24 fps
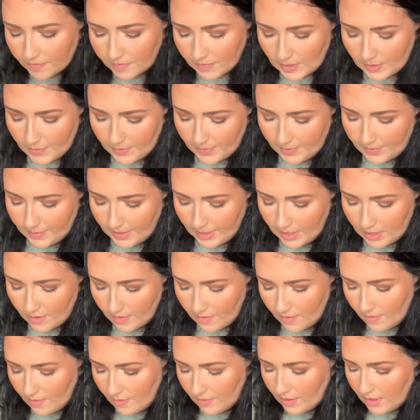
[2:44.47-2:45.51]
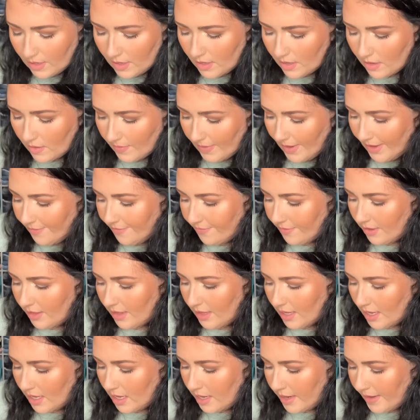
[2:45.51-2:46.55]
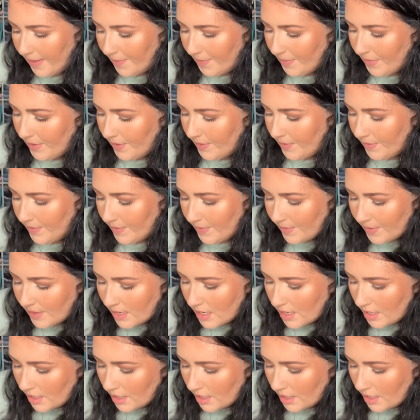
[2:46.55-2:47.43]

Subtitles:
when we go away for the honeymoon.